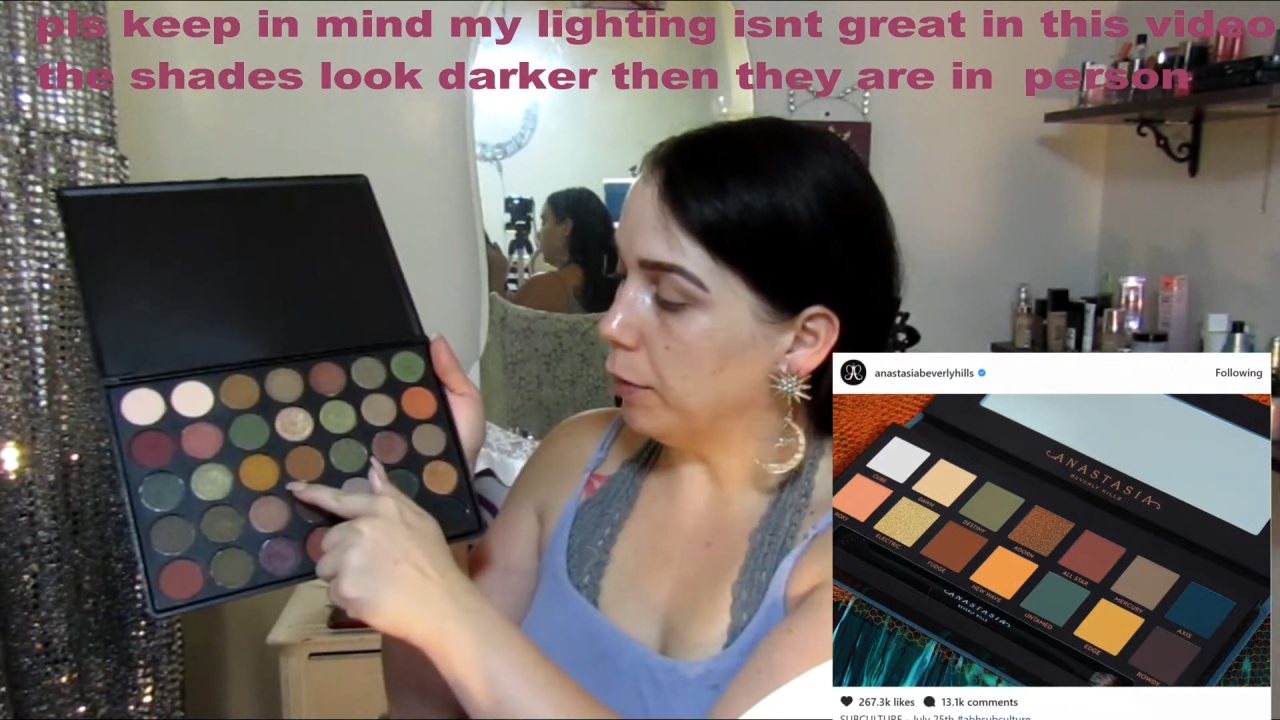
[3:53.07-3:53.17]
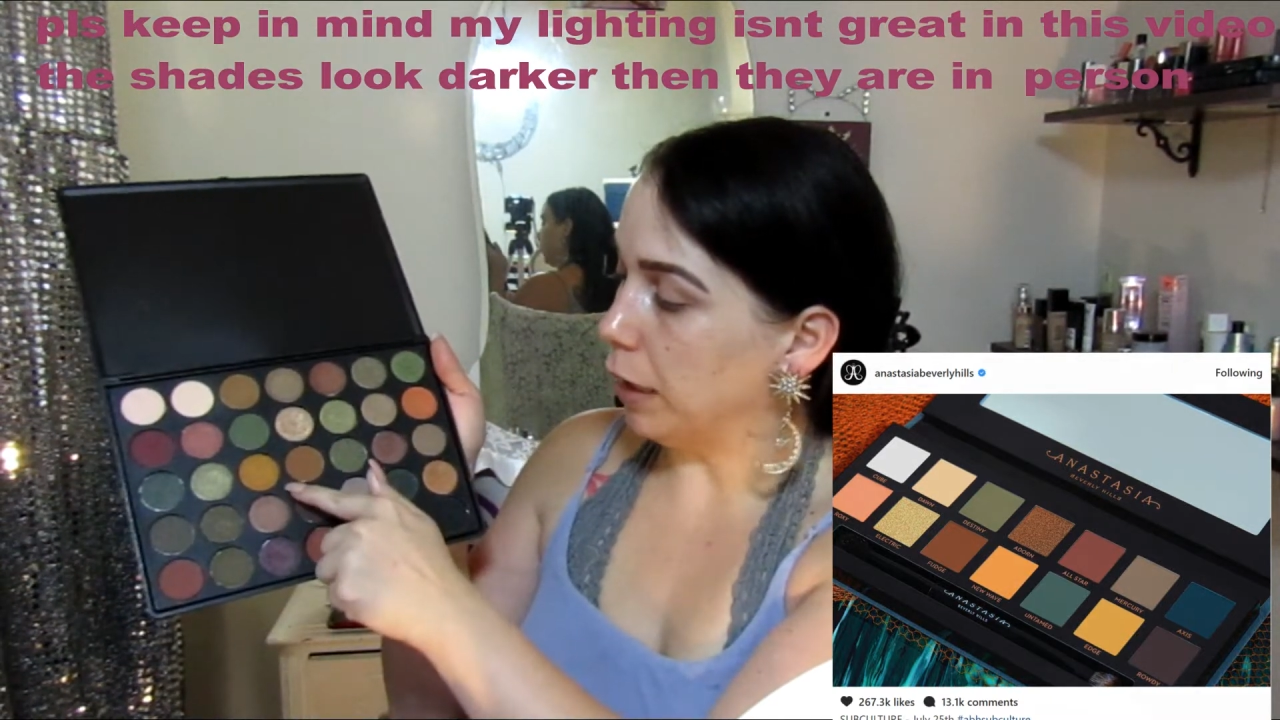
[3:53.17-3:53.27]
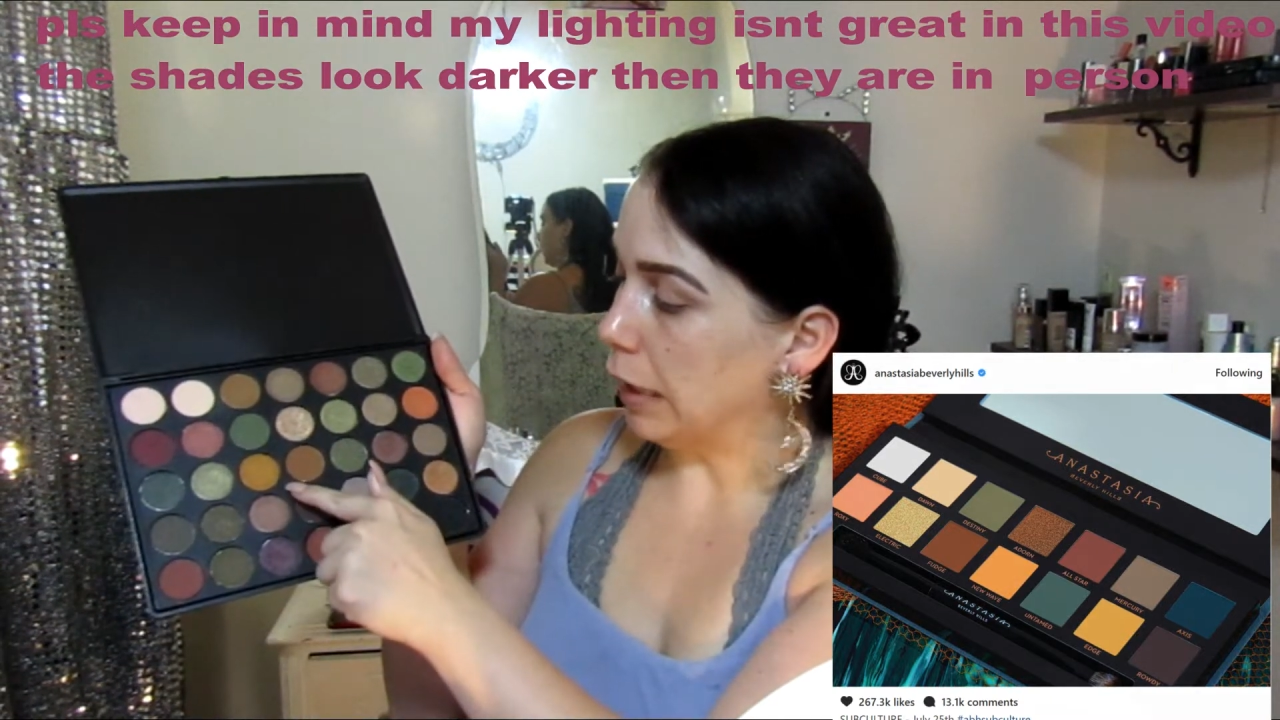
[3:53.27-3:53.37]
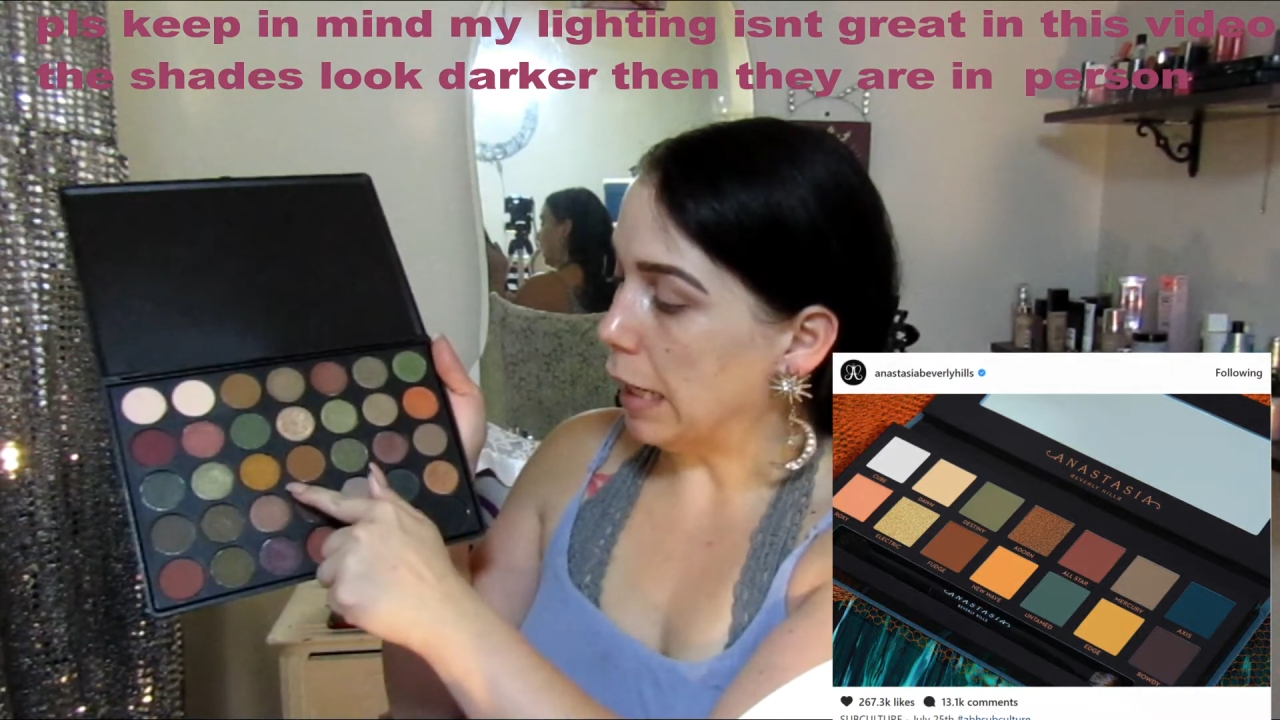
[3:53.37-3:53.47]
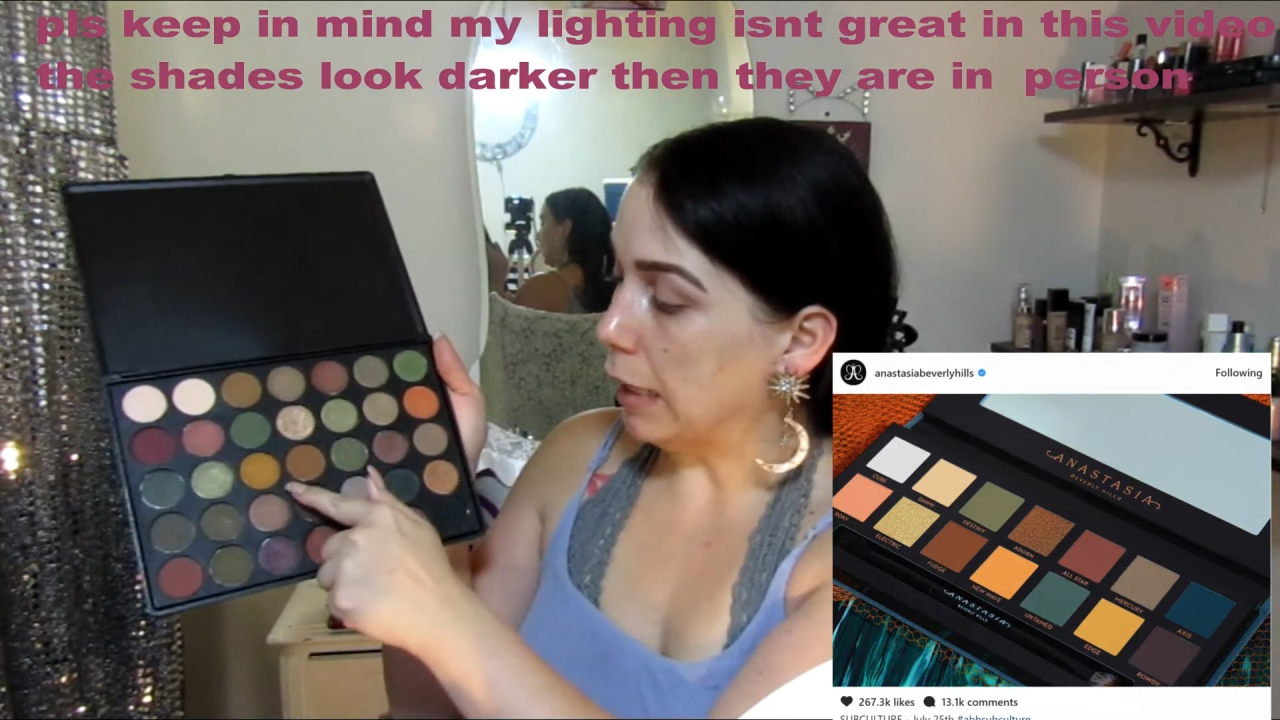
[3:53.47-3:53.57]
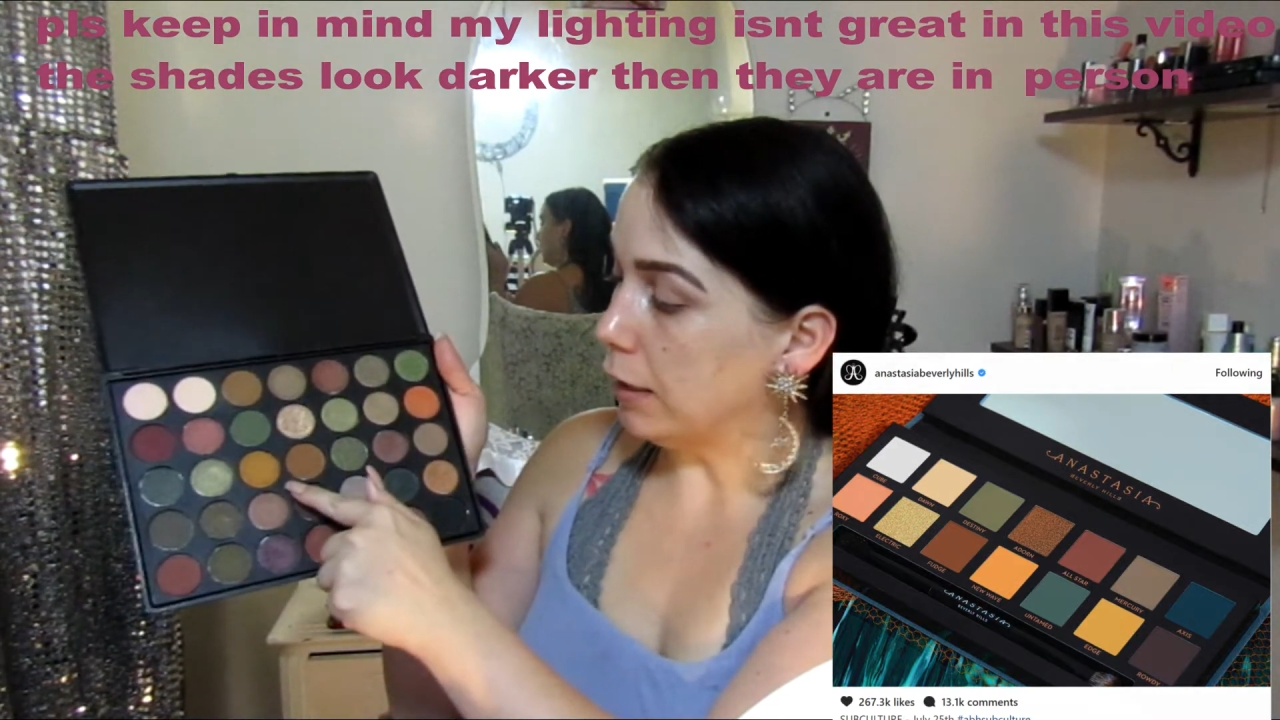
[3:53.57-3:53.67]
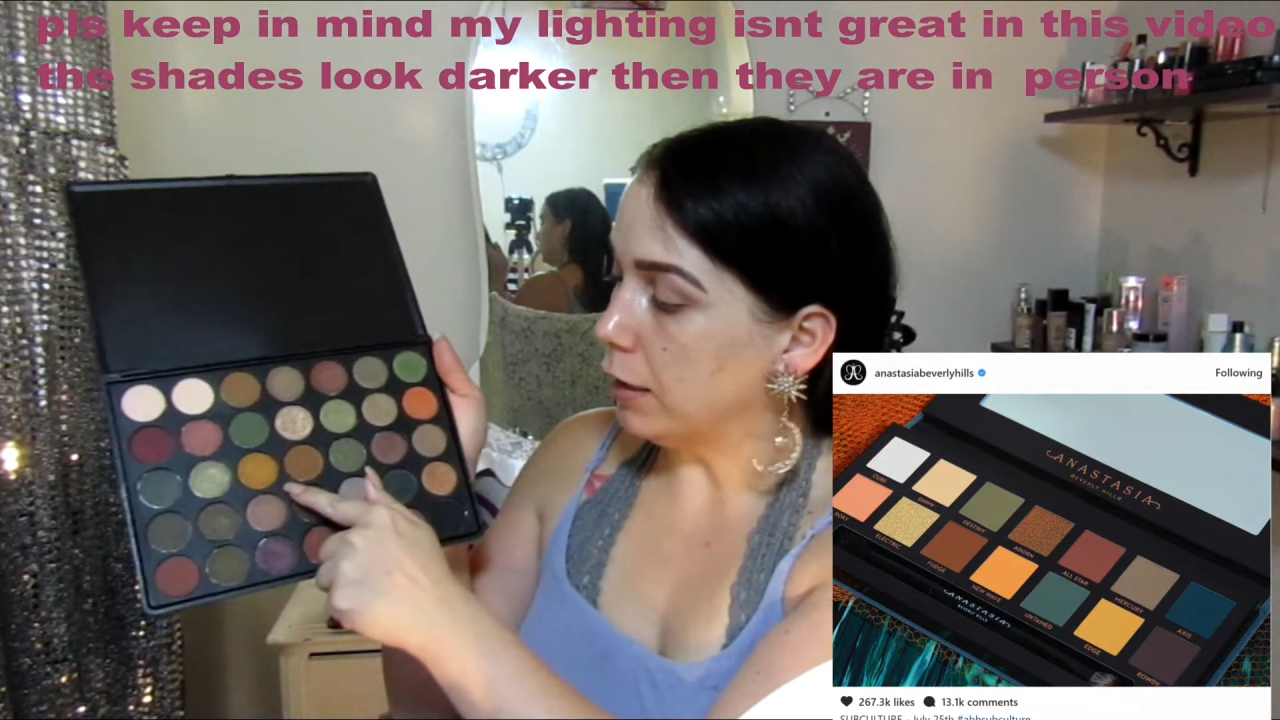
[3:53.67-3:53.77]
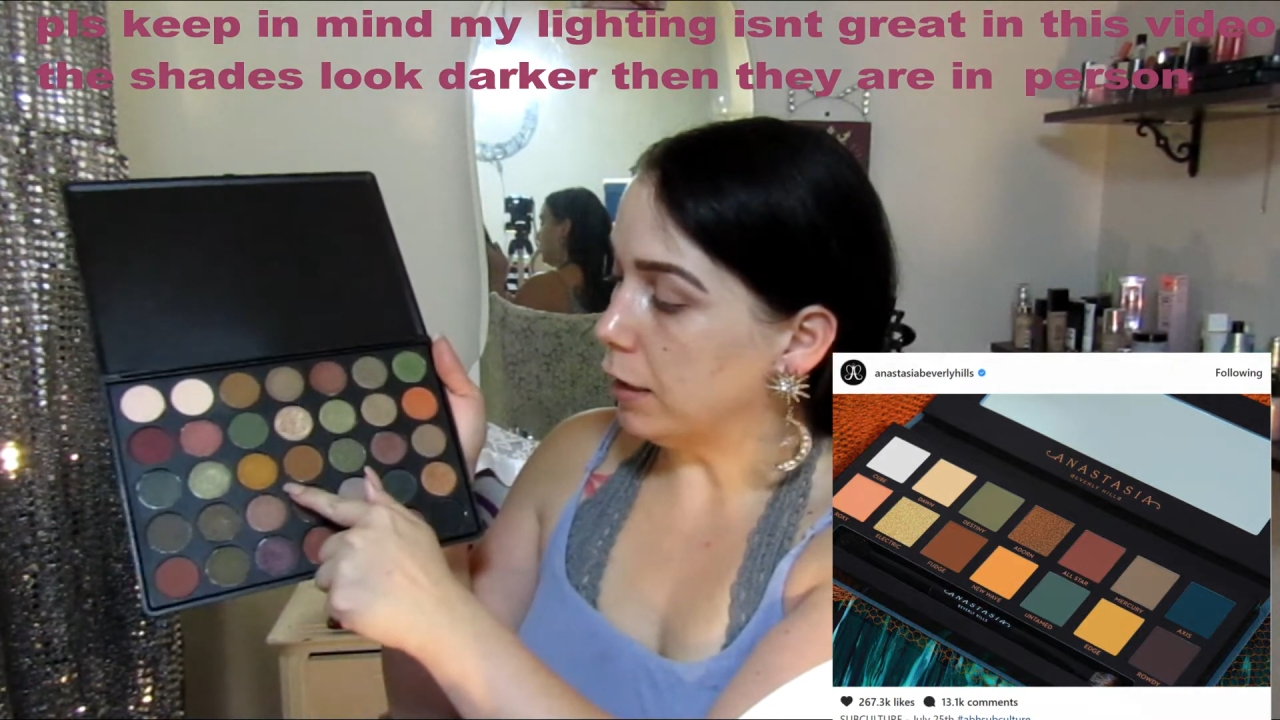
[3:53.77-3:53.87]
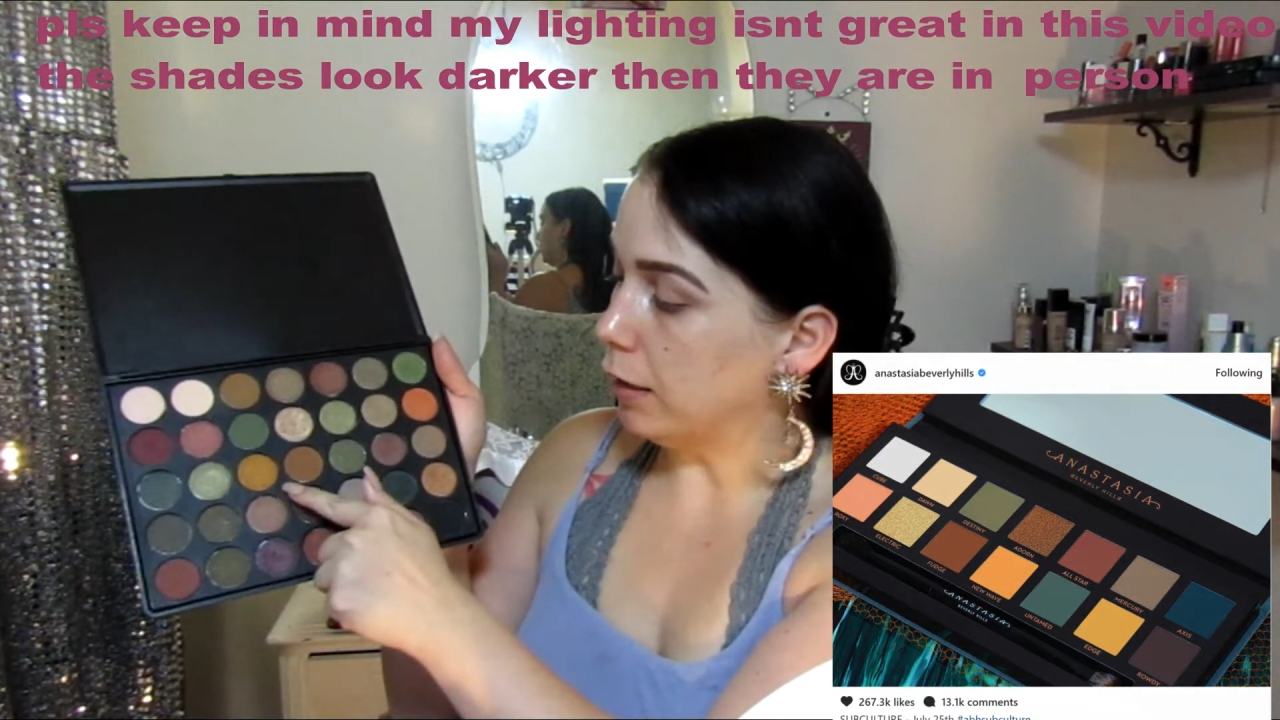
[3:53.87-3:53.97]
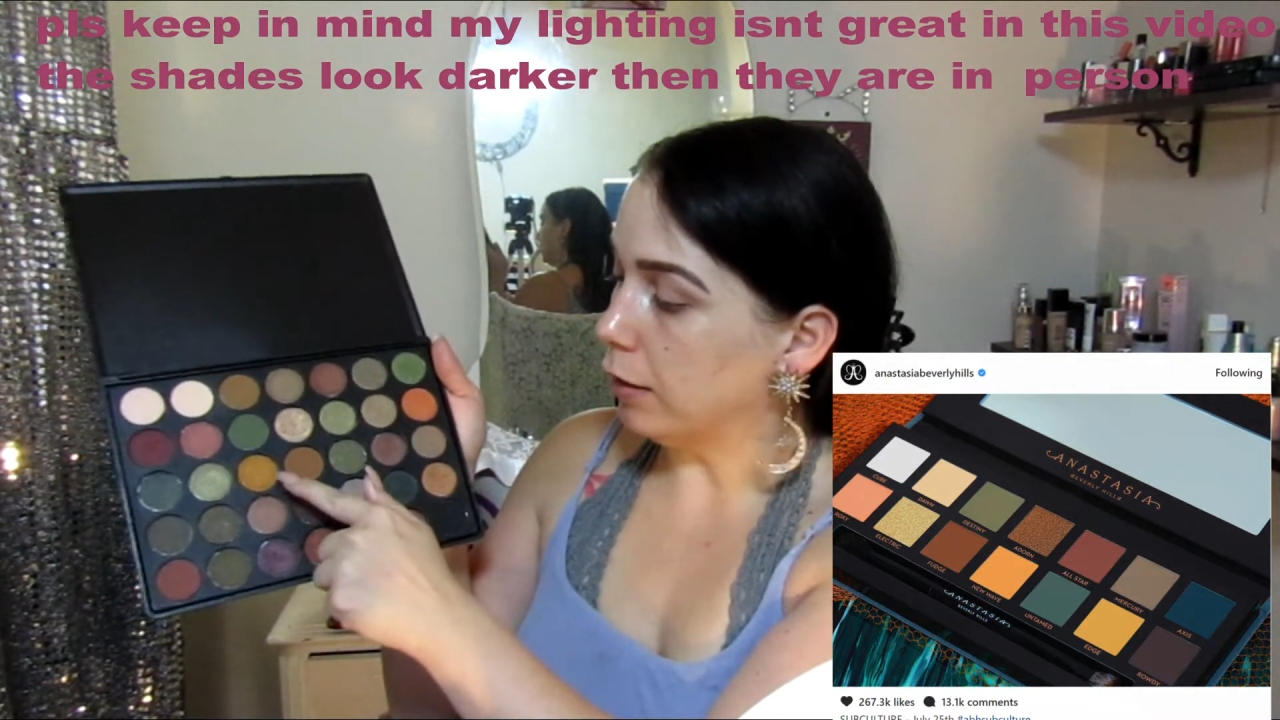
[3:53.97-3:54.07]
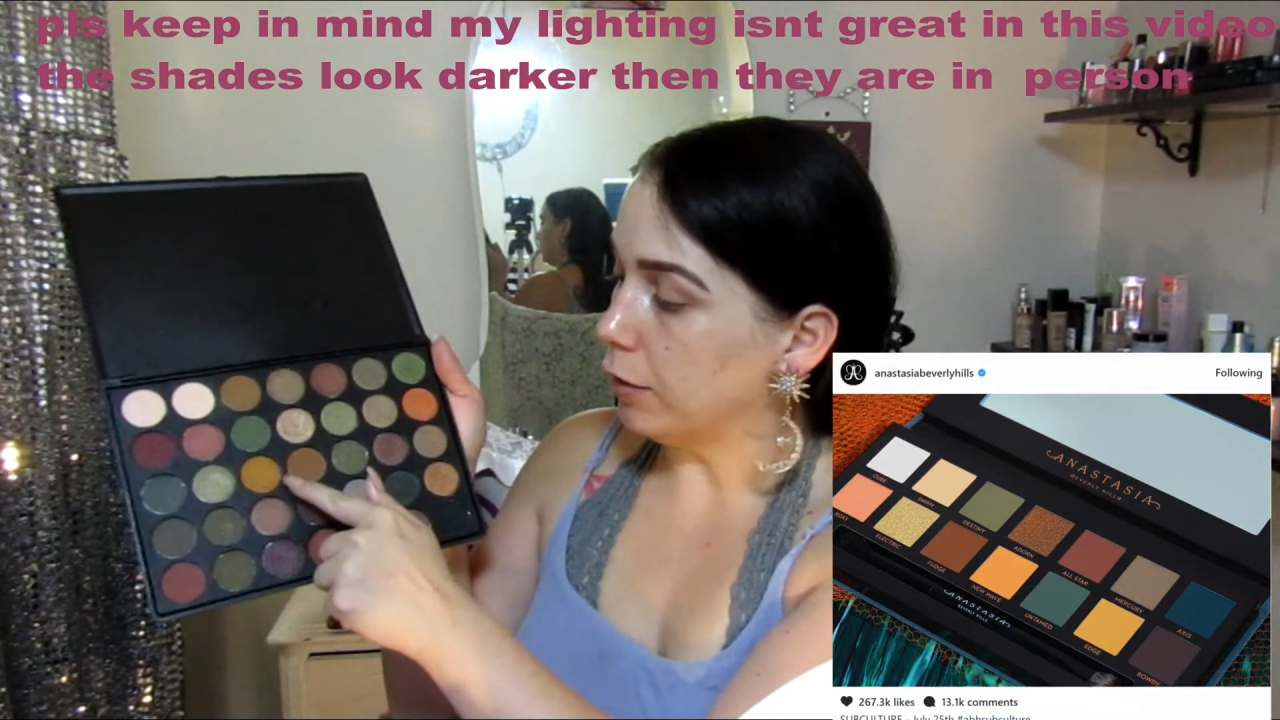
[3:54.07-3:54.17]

like antique,